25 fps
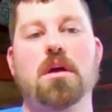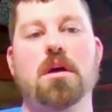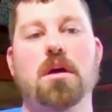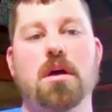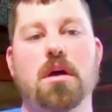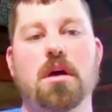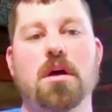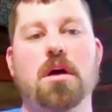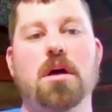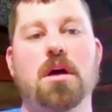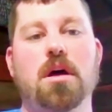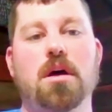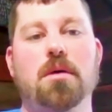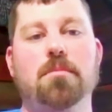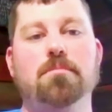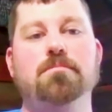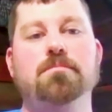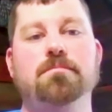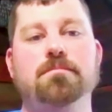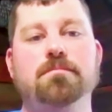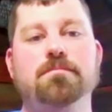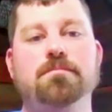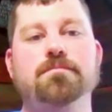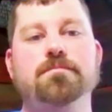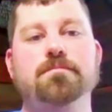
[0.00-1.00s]
Um,
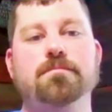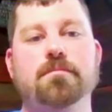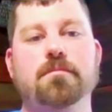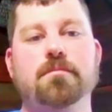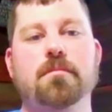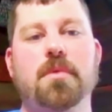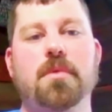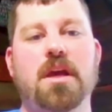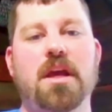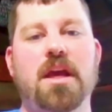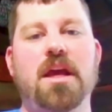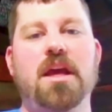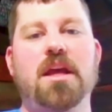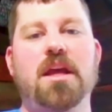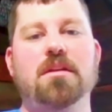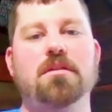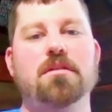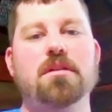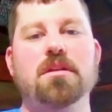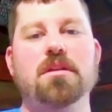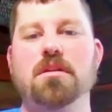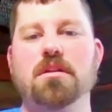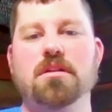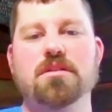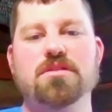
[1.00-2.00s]

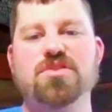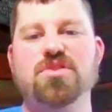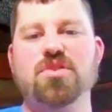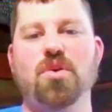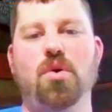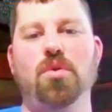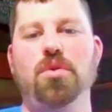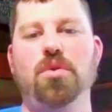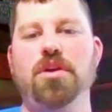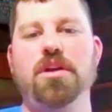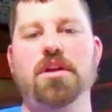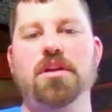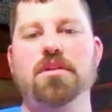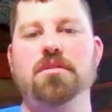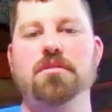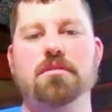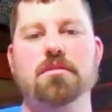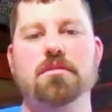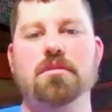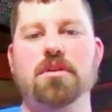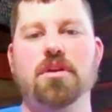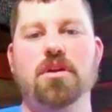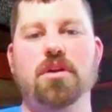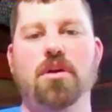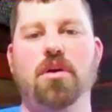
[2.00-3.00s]
and solely,
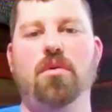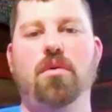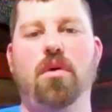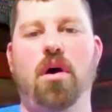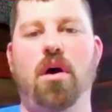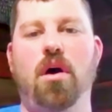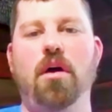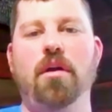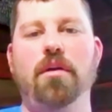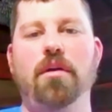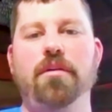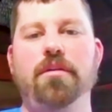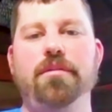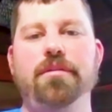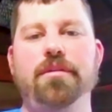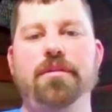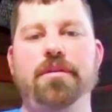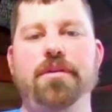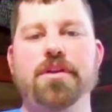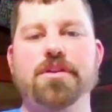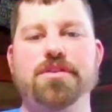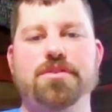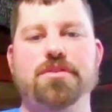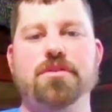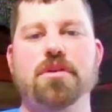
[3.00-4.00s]
on
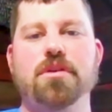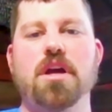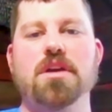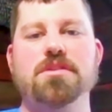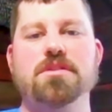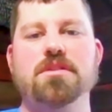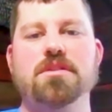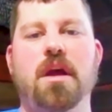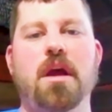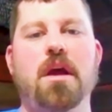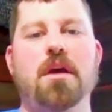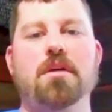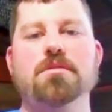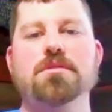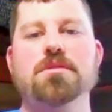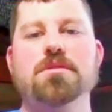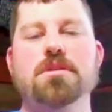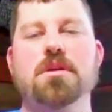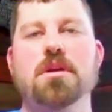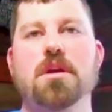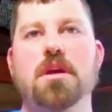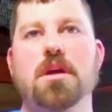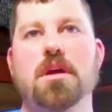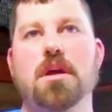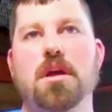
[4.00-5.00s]
distress sounds.
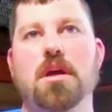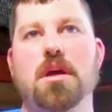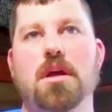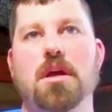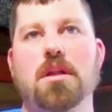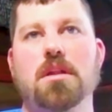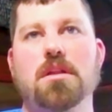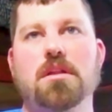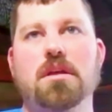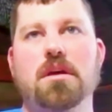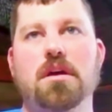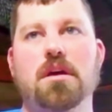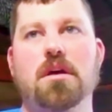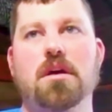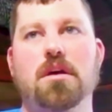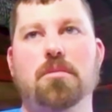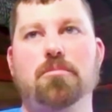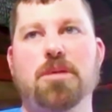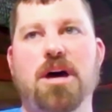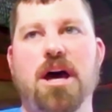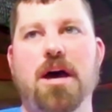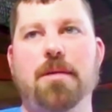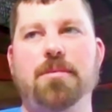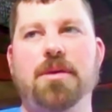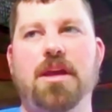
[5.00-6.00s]
The
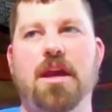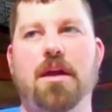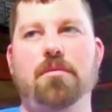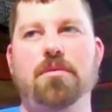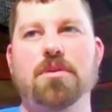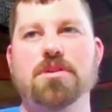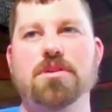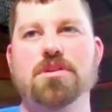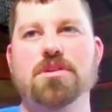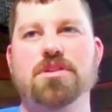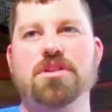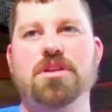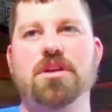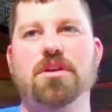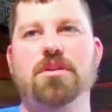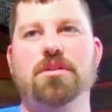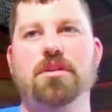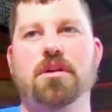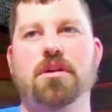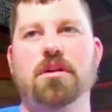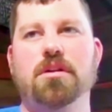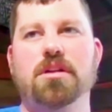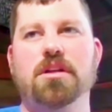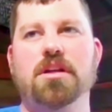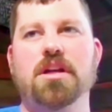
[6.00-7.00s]
bobcat we just killed
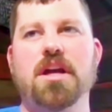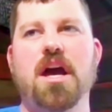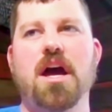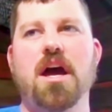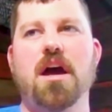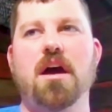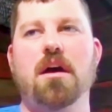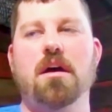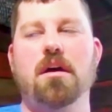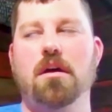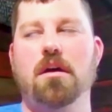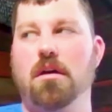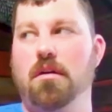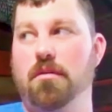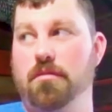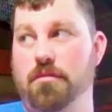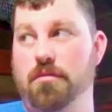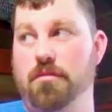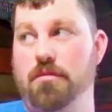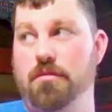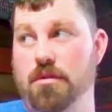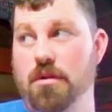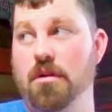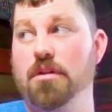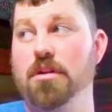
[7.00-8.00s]
during
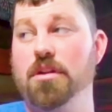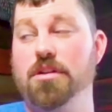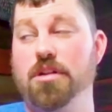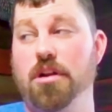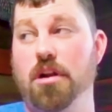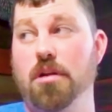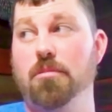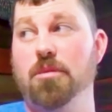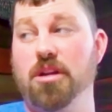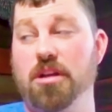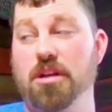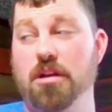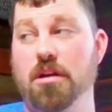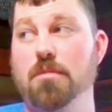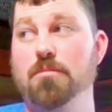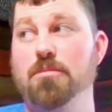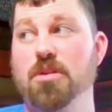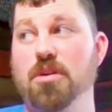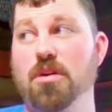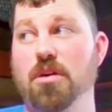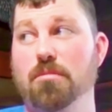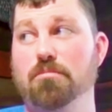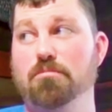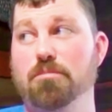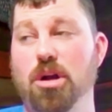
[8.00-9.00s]
the tournament come
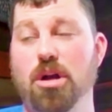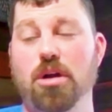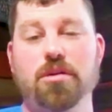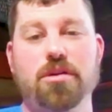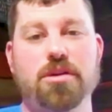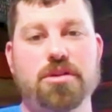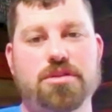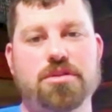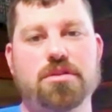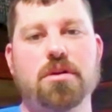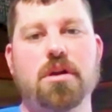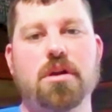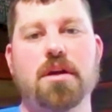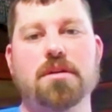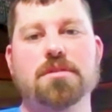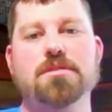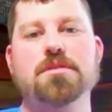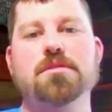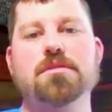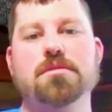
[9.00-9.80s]
to bird distress.